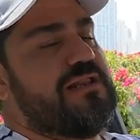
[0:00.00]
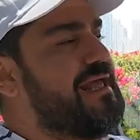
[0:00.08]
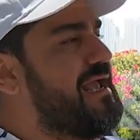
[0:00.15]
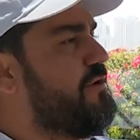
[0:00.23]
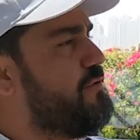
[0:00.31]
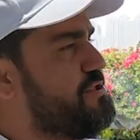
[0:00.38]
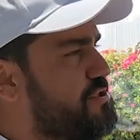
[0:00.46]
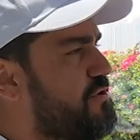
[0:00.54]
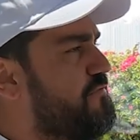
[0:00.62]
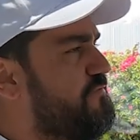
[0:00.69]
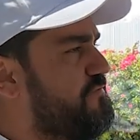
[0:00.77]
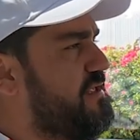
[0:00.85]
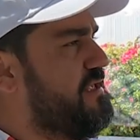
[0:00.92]
language
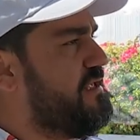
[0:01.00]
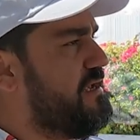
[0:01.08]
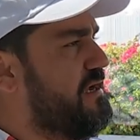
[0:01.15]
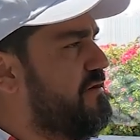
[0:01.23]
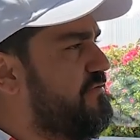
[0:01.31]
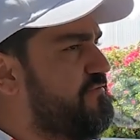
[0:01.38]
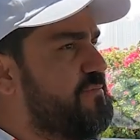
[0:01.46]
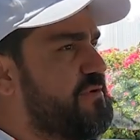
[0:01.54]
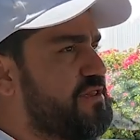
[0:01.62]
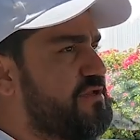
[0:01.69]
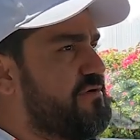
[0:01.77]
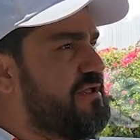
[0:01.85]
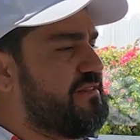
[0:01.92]
of the
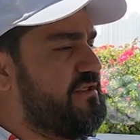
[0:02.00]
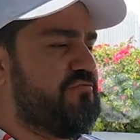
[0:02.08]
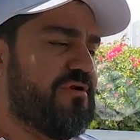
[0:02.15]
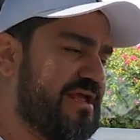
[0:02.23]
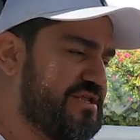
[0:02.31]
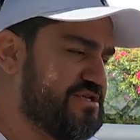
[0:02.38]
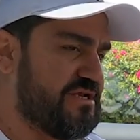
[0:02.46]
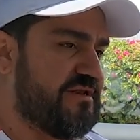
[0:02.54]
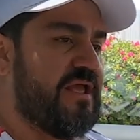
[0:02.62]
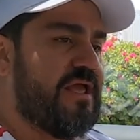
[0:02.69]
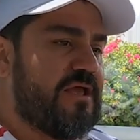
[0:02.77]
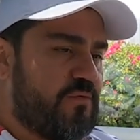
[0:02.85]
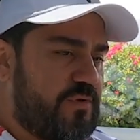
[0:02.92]
Maserati range, and
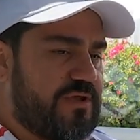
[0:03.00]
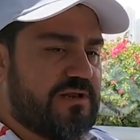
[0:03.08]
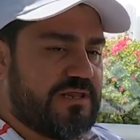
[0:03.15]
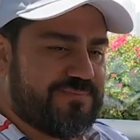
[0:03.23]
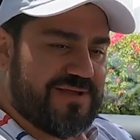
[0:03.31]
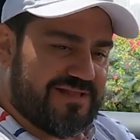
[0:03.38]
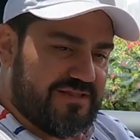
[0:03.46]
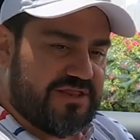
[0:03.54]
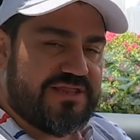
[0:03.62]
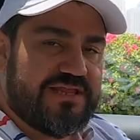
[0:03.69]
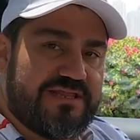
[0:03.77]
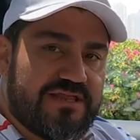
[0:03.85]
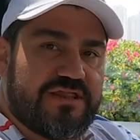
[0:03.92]
we can expect to
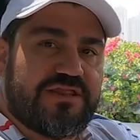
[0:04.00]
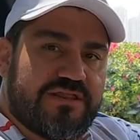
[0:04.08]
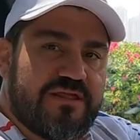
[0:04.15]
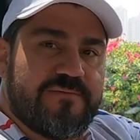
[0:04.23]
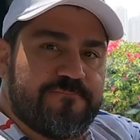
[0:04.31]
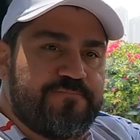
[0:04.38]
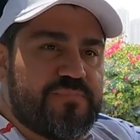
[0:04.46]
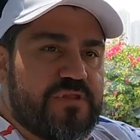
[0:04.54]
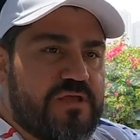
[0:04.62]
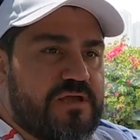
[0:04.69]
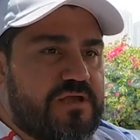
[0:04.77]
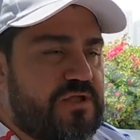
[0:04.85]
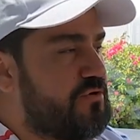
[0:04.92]
see this,
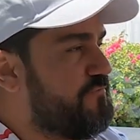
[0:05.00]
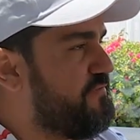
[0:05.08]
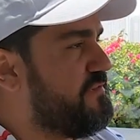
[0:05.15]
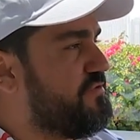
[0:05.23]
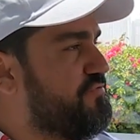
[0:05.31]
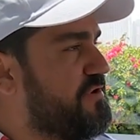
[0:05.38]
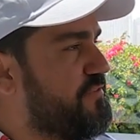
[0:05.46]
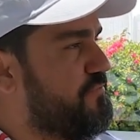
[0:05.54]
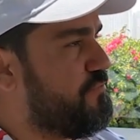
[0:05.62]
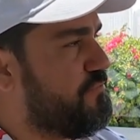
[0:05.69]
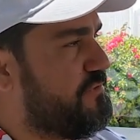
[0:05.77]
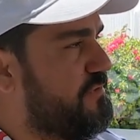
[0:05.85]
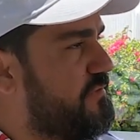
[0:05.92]
you know, filtering
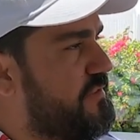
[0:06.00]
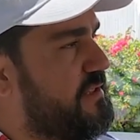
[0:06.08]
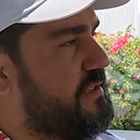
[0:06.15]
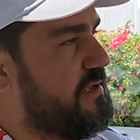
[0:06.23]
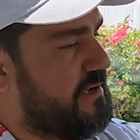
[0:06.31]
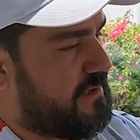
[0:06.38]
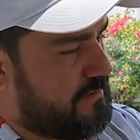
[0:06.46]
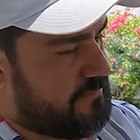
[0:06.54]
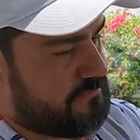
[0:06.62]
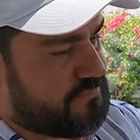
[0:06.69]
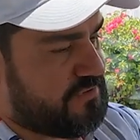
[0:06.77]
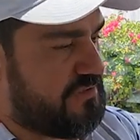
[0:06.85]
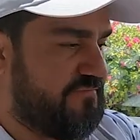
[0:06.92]
through to the
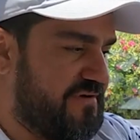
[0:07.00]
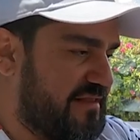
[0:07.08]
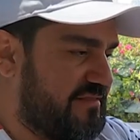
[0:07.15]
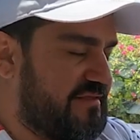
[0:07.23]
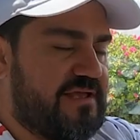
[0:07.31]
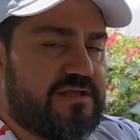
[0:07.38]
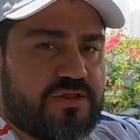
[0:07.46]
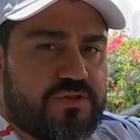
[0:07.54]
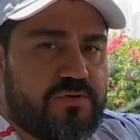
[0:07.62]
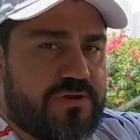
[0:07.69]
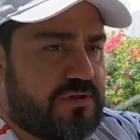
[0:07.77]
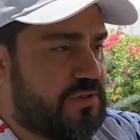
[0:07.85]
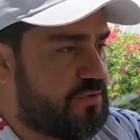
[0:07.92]
to Levante and
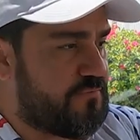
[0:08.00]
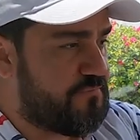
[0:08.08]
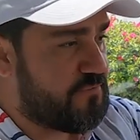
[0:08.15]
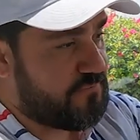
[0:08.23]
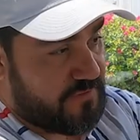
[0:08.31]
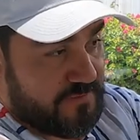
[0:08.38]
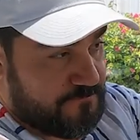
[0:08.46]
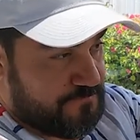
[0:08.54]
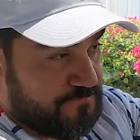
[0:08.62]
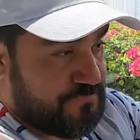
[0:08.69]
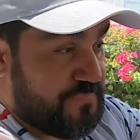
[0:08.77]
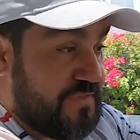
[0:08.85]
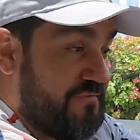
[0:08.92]
so on and so forth.
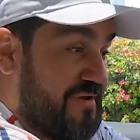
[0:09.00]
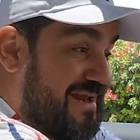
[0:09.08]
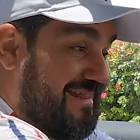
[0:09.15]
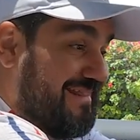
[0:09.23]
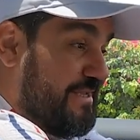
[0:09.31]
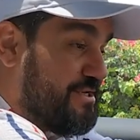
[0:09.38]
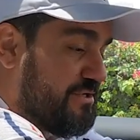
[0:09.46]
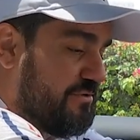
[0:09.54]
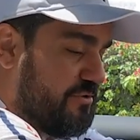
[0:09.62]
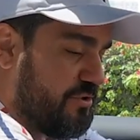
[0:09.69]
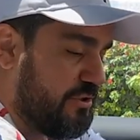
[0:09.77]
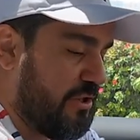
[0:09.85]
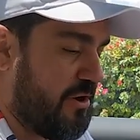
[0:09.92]
You've got a
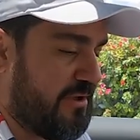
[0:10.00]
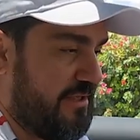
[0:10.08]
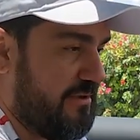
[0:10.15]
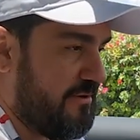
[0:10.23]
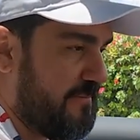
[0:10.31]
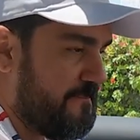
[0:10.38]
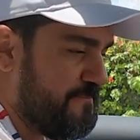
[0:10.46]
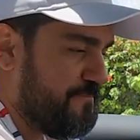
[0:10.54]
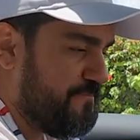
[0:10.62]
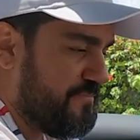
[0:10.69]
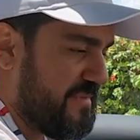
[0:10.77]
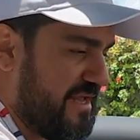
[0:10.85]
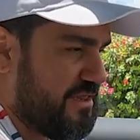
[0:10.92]
digital clock here,
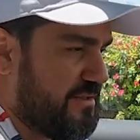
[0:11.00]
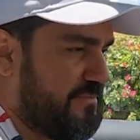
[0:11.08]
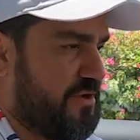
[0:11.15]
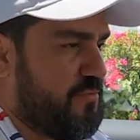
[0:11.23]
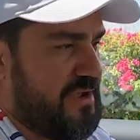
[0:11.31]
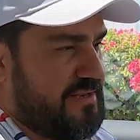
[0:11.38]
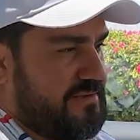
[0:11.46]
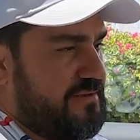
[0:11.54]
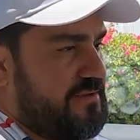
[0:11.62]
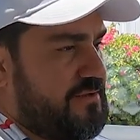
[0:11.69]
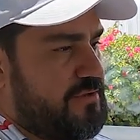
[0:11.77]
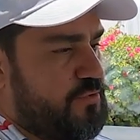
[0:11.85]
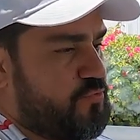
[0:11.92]
and something quite
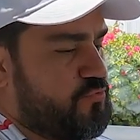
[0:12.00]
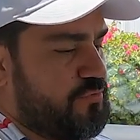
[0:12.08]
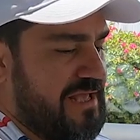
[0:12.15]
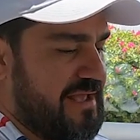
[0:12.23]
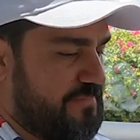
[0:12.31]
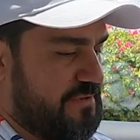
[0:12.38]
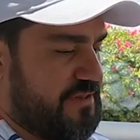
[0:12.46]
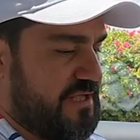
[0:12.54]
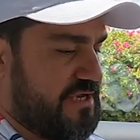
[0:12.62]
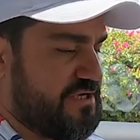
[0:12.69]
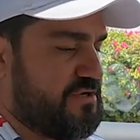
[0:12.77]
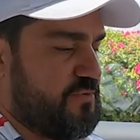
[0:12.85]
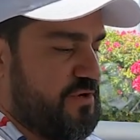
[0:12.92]
cool happens
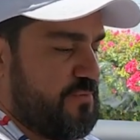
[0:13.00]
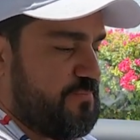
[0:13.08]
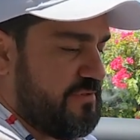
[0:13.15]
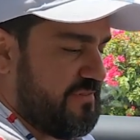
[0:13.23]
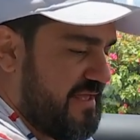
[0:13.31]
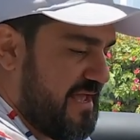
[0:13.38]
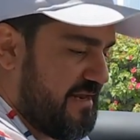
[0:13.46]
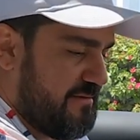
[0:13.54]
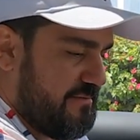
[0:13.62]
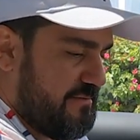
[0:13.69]
actually when you put that